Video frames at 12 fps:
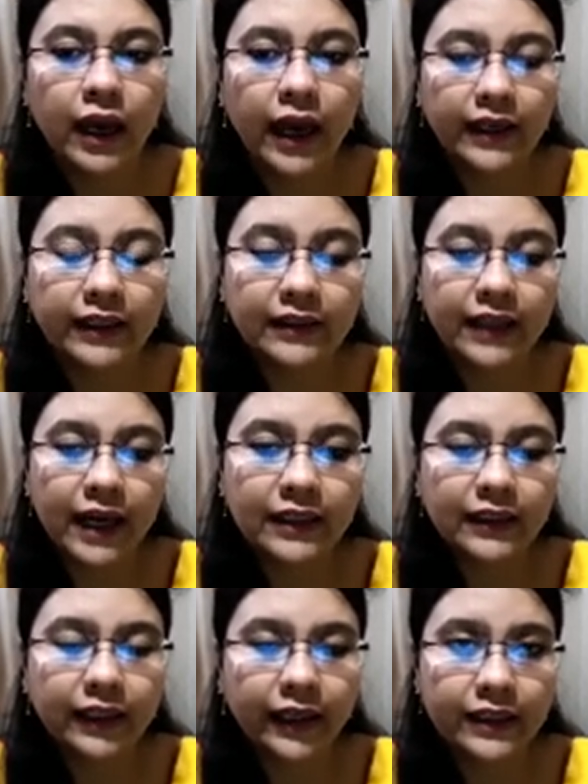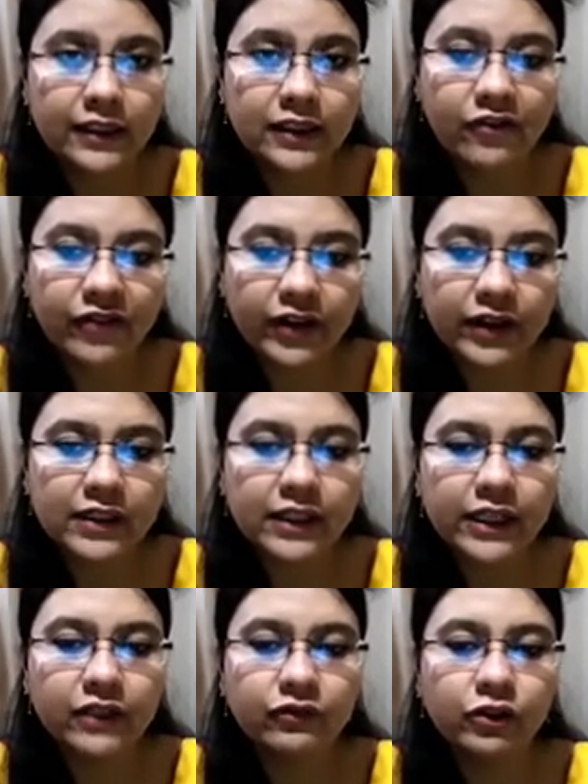And in that case, the first
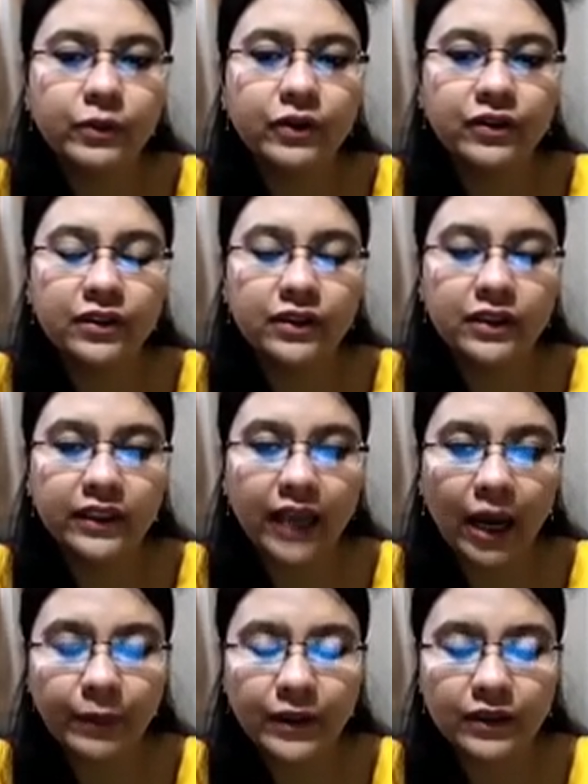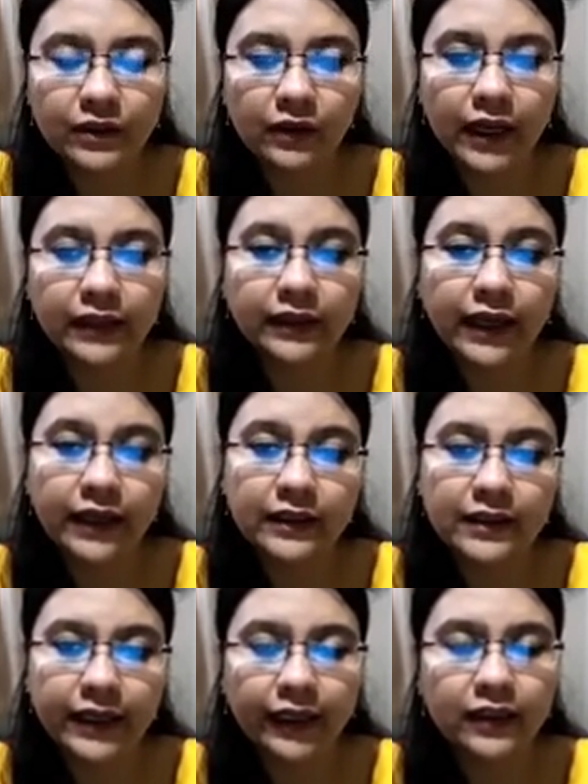letter would be written in capital and that
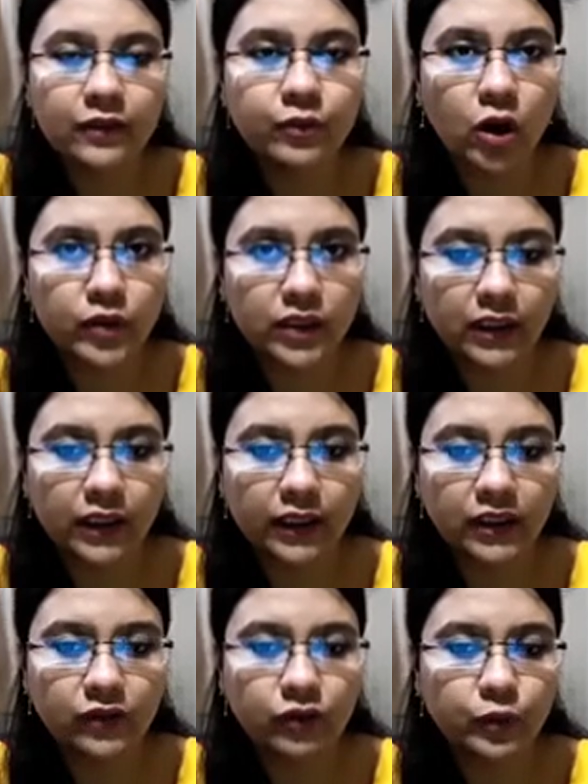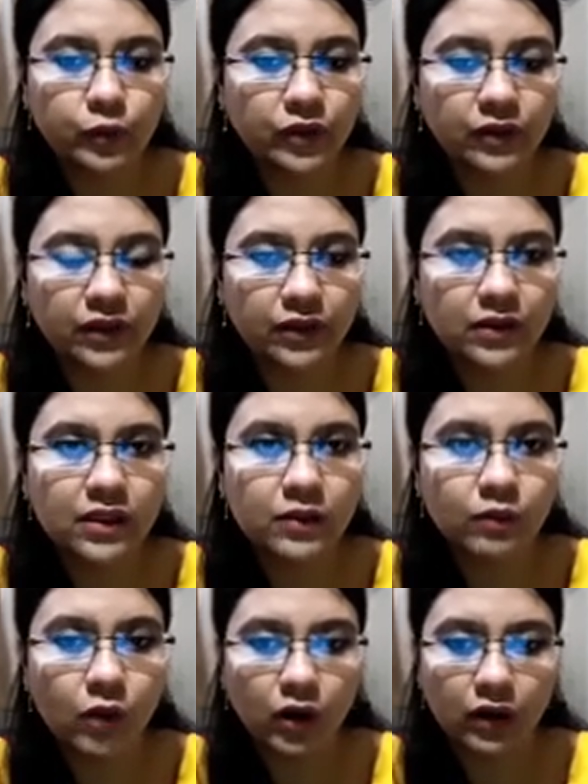second prominent letter would be written in
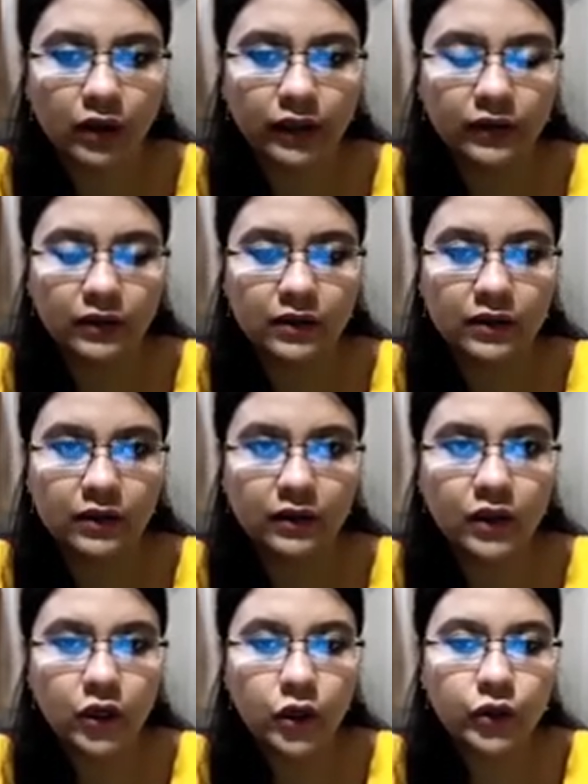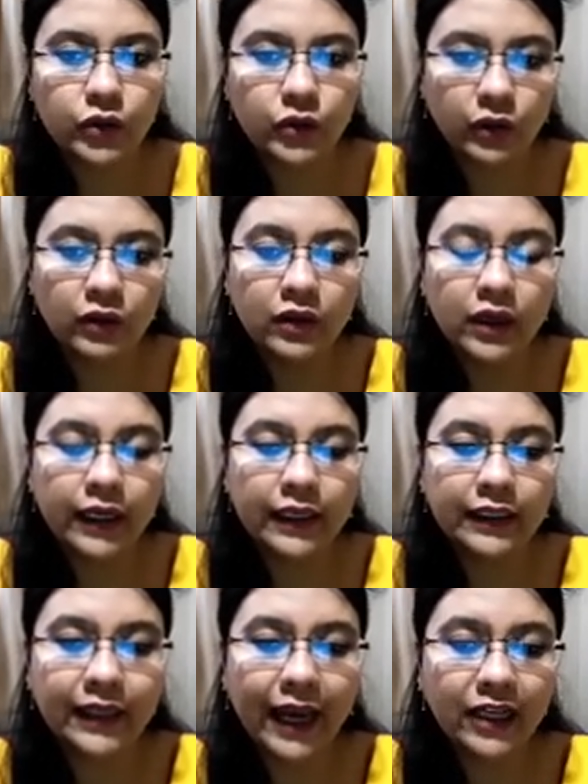small letters. So,
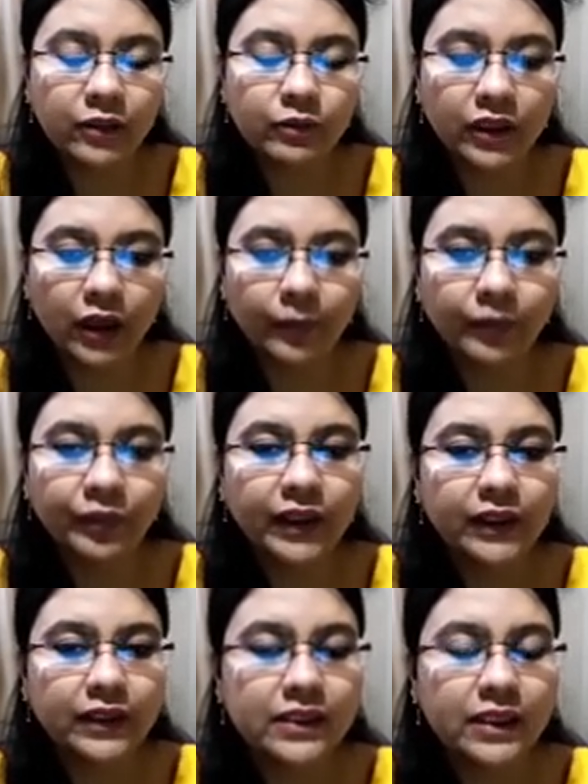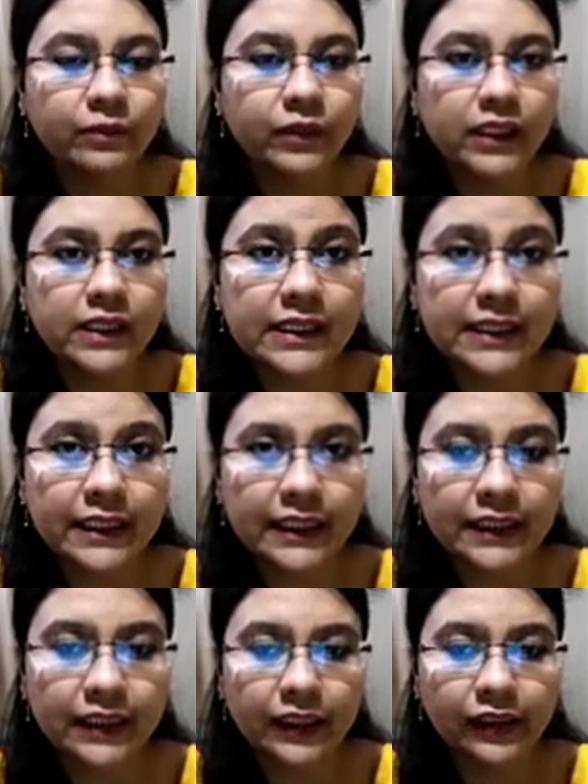in cadmium, the symbol is
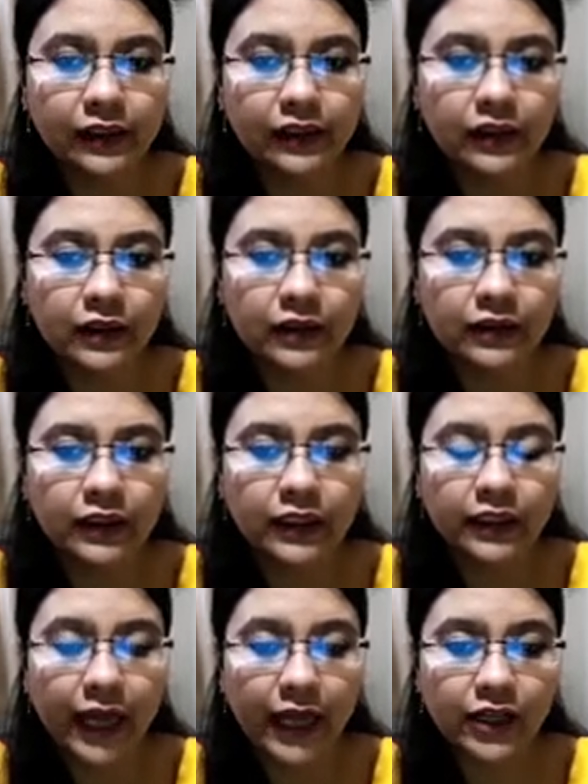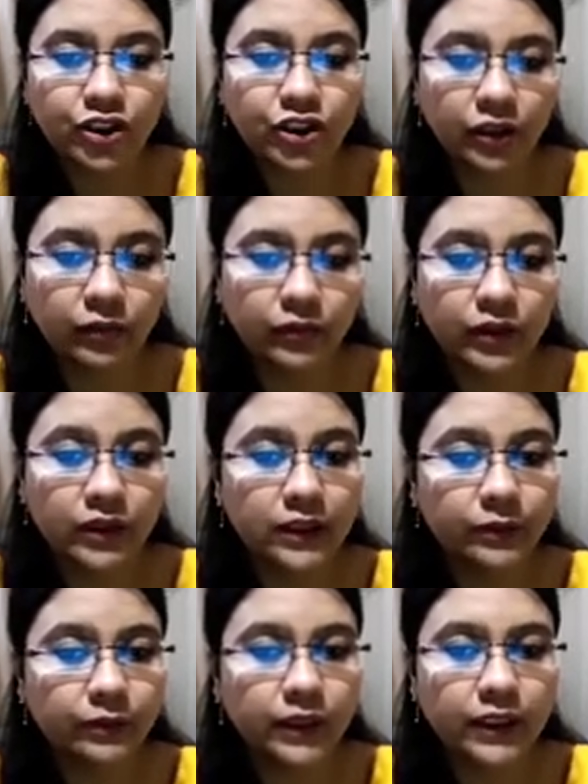Cd. In calcium, the
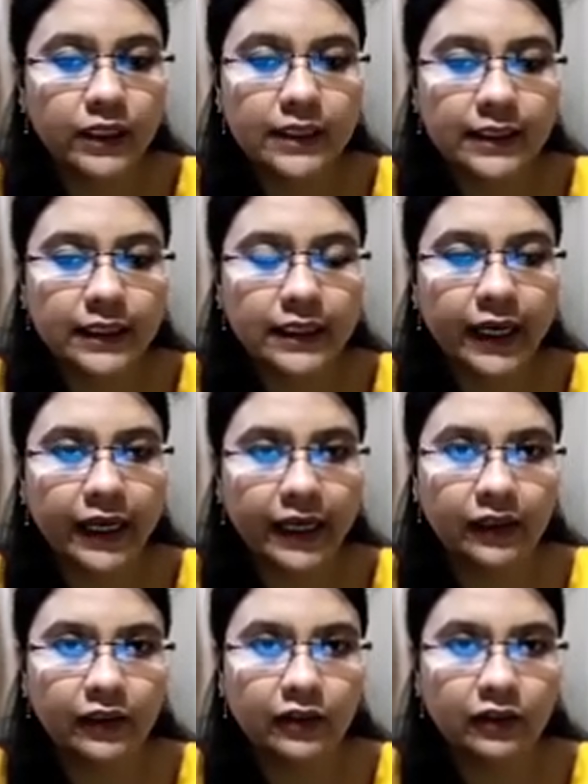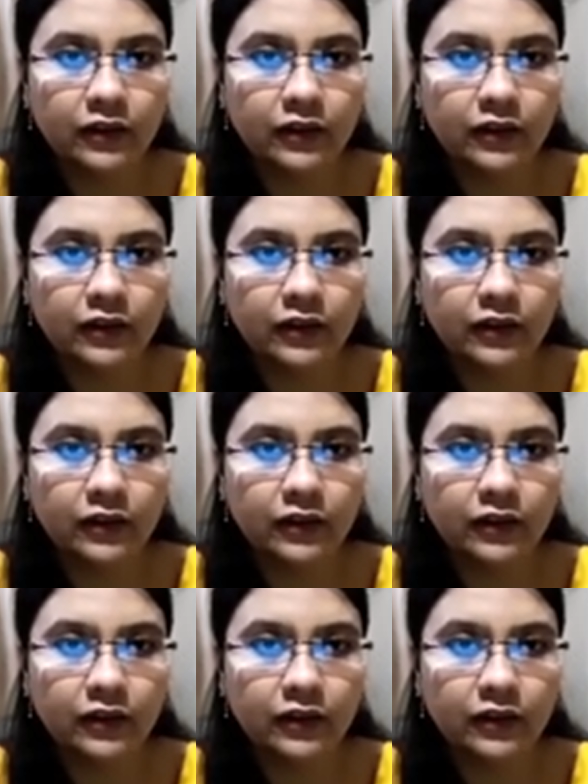symbol is Ca.